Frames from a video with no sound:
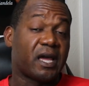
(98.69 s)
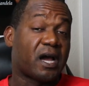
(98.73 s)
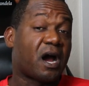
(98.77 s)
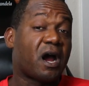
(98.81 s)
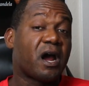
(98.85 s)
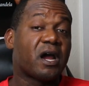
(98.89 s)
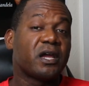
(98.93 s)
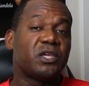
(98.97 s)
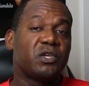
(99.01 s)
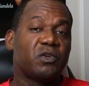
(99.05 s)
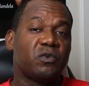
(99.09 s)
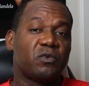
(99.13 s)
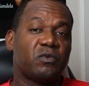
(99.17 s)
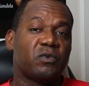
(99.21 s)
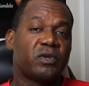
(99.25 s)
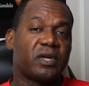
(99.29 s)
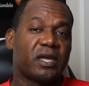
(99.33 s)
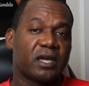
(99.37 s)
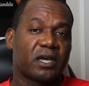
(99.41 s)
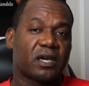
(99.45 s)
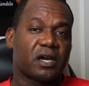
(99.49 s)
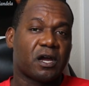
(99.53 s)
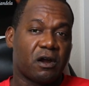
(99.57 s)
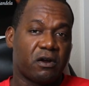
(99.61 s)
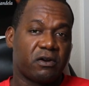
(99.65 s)
are you
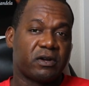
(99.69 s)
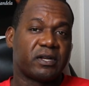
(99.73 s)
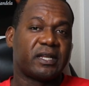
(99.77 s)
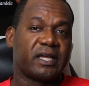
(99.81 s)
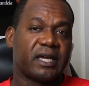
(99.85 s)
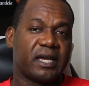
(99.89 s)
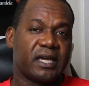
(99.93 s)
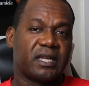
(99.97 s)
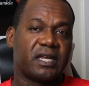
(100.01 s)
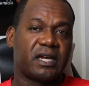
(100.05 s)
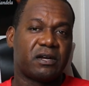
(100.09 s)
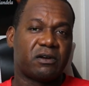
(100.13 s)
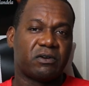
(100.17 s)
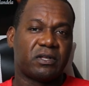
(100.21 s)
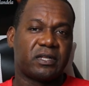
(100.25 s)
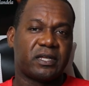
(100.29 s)
currently in a